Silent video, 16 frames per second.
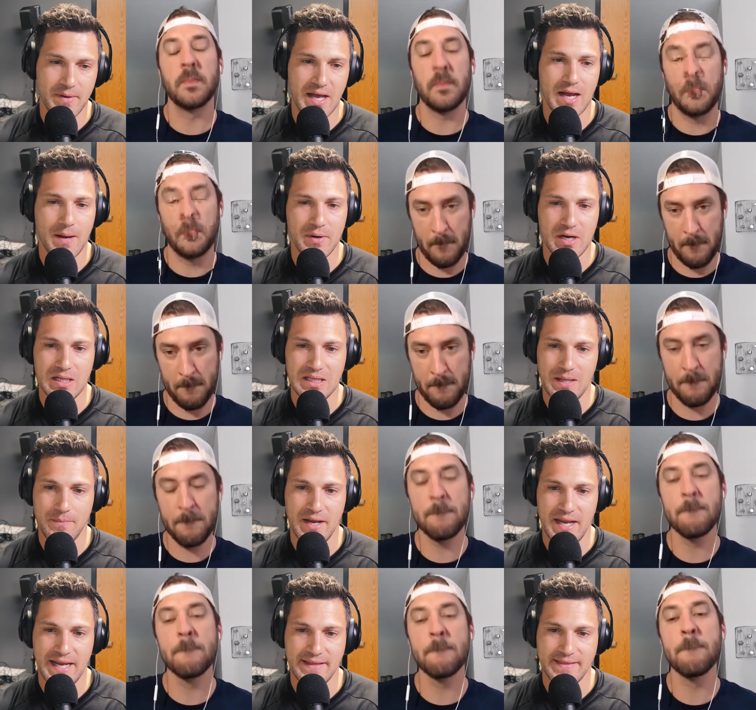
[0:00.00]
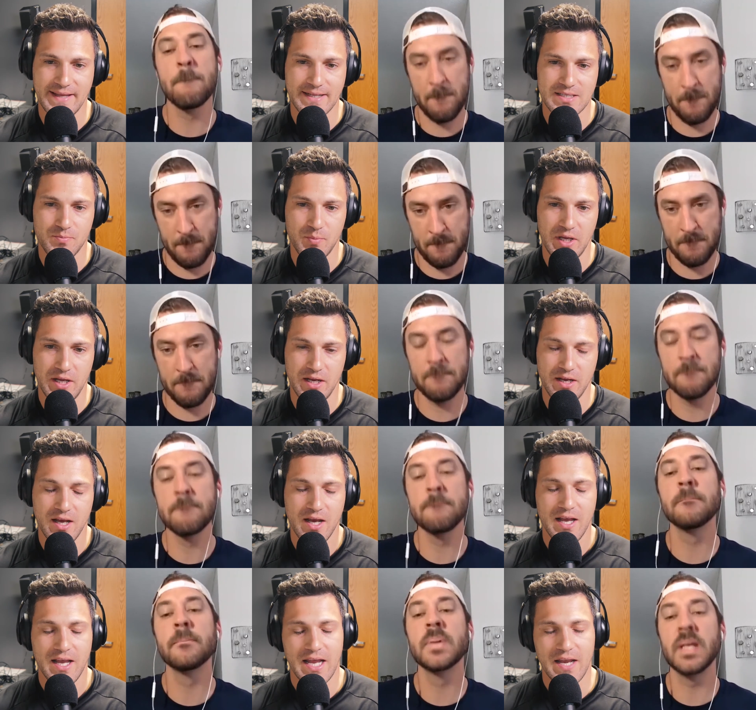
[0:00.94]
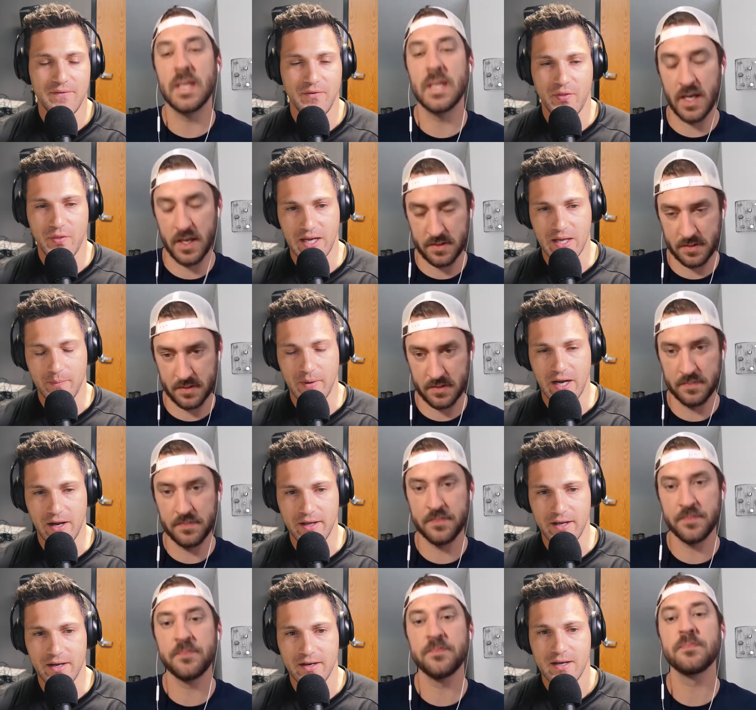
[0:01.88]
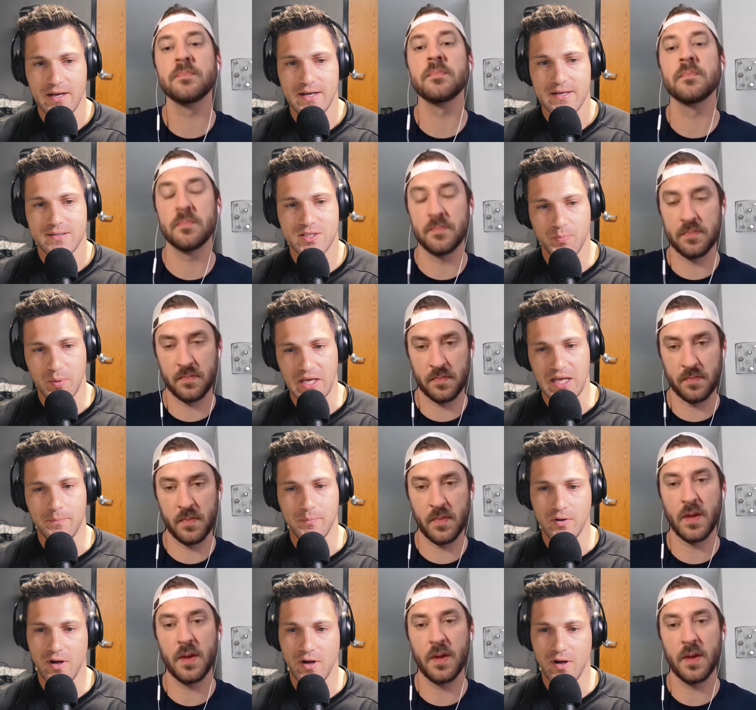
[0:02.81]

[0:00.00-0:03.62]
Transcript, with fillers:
Speaker 1: not. I'm gonna eliminate that speed. And if you think about it, speed